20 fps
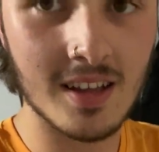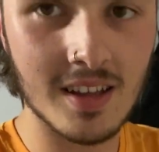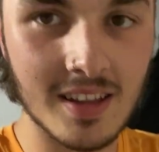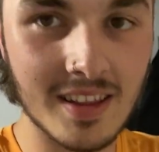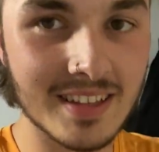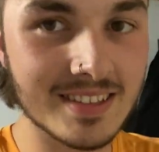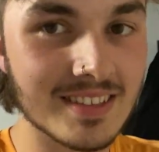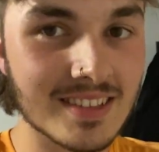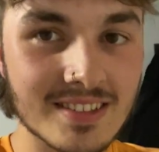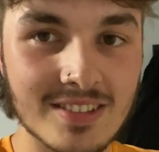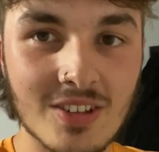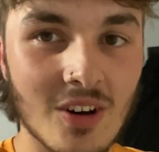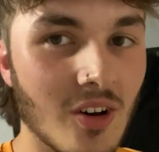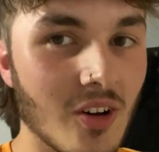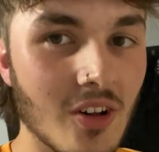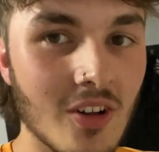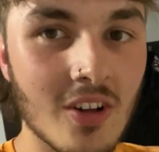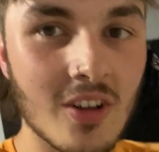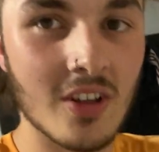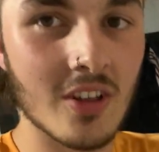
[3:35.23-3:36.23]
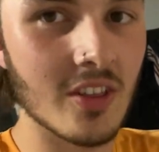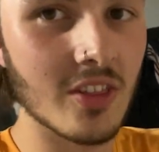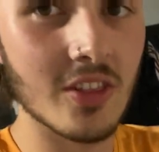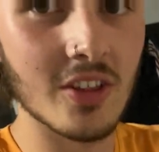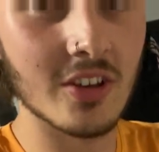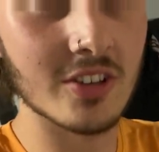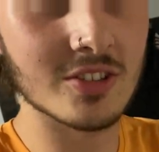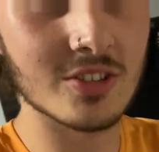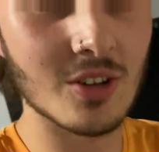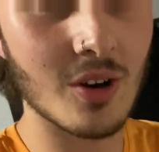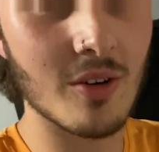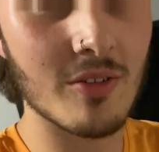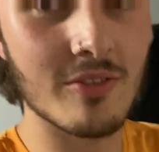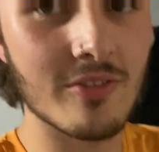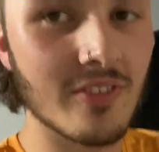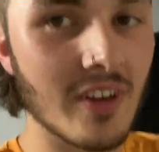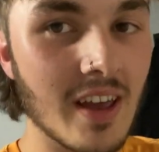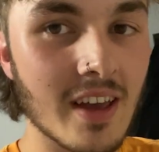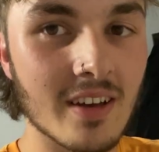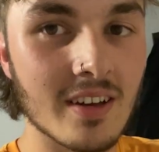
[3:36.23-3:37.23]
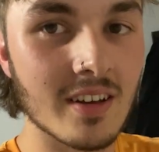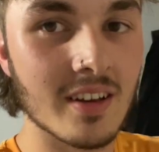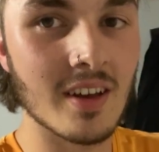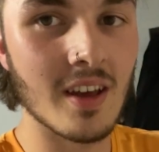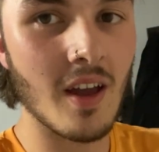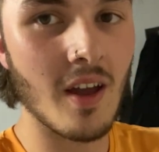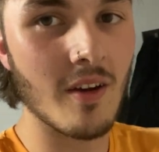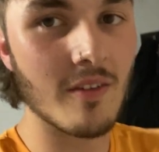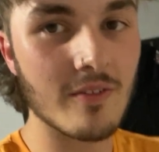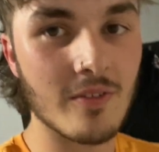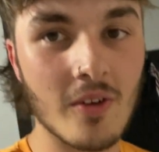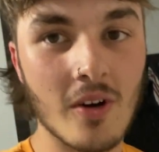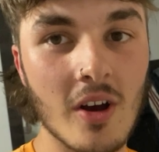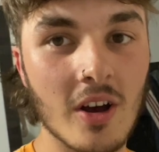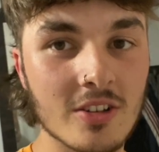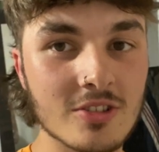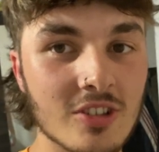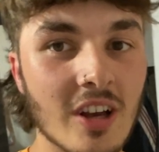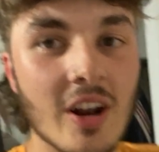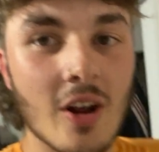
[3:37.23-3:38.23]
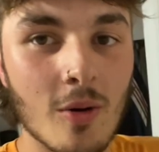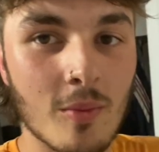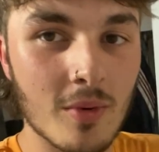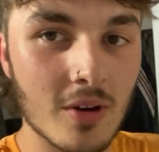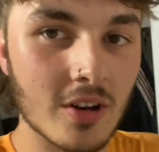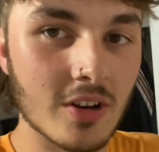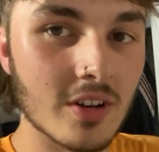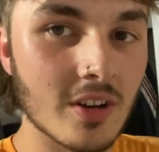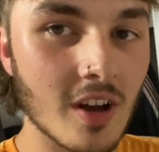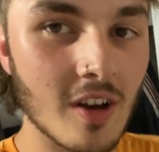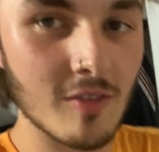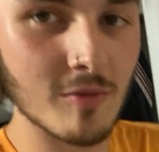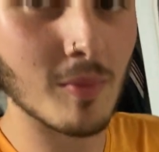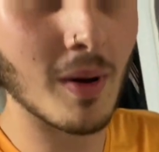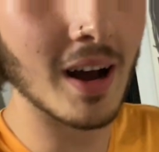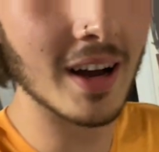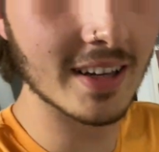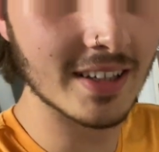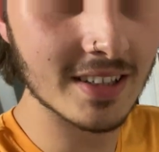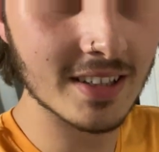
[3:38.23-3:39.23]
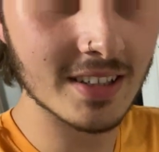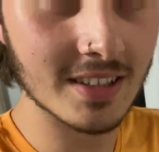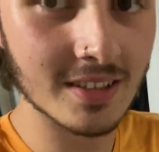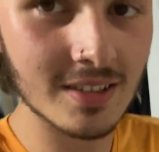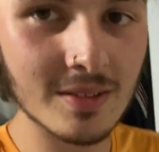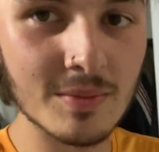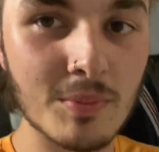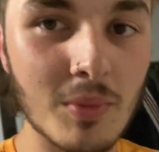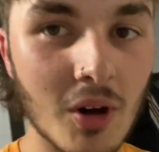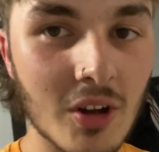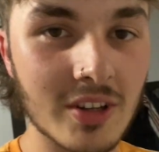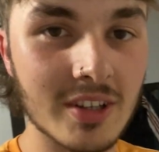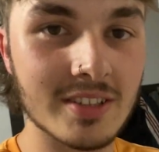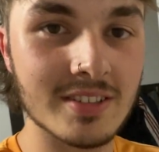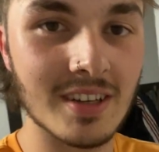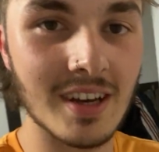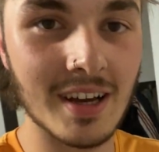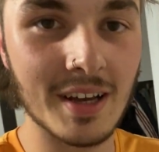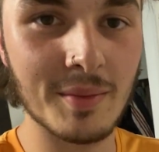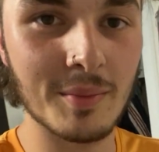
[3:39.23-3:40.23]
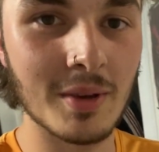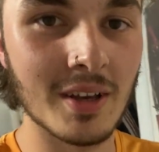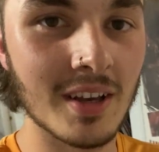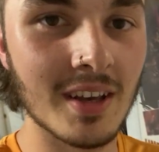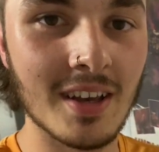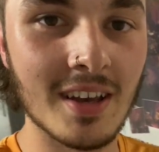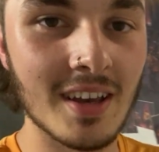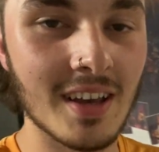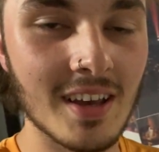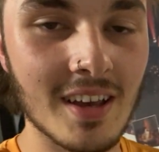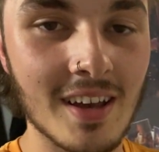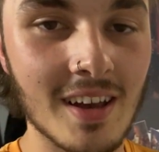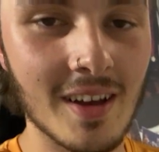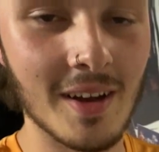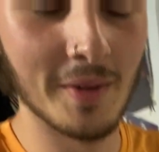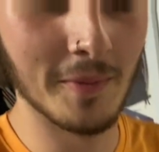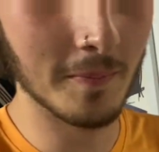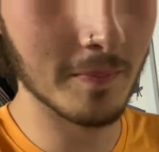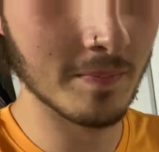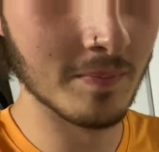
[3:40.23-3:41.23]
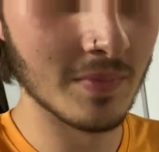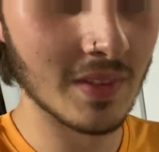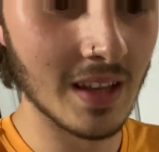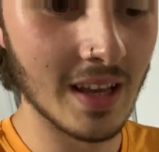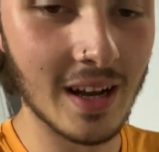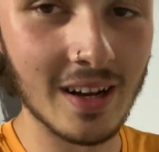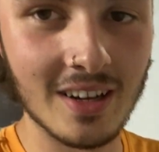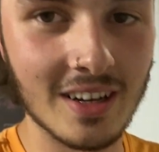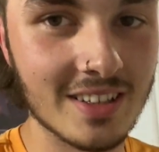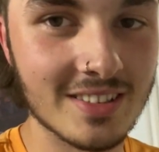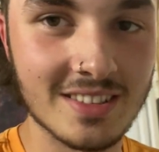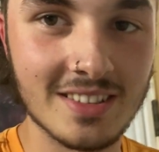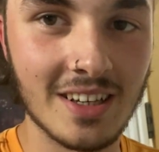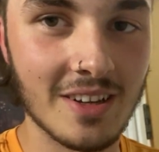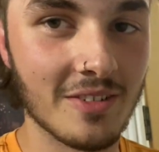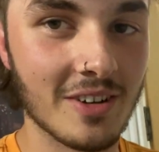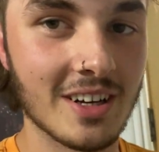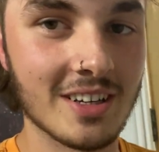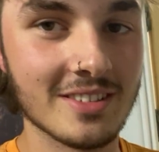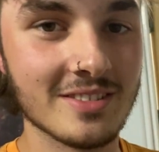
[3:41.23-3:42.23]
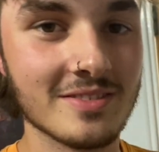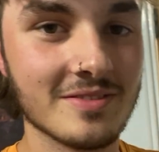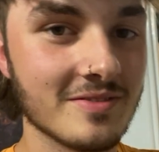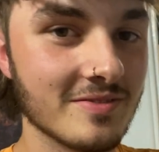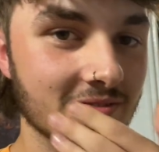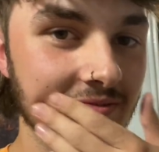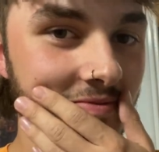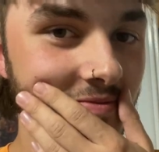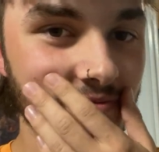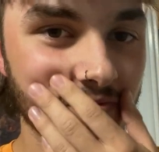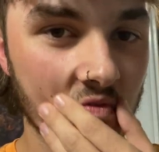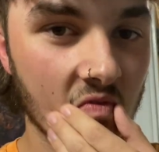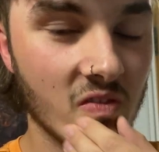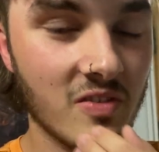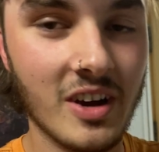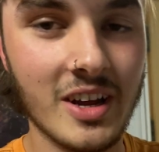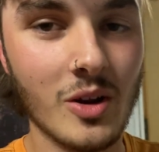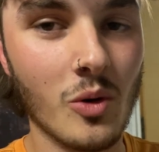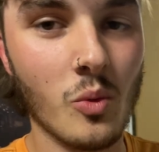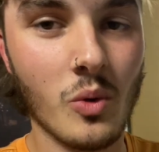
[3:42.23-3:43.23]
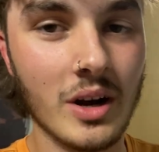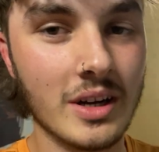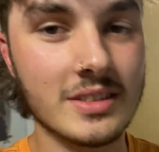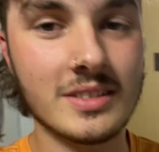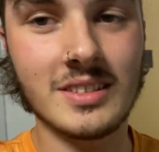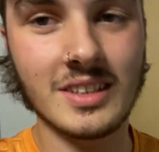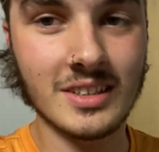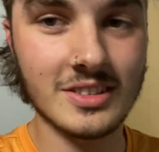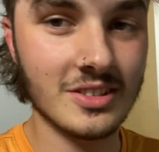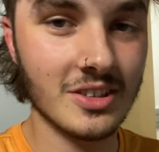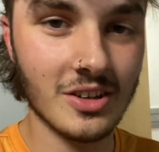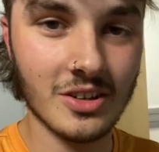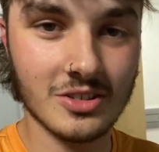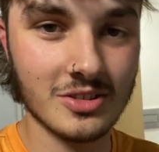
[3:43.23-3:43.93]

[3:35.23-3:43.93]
This is not the sort of fit for a gentleman of my body type. I'm gonna see if I can find a white t-shirt or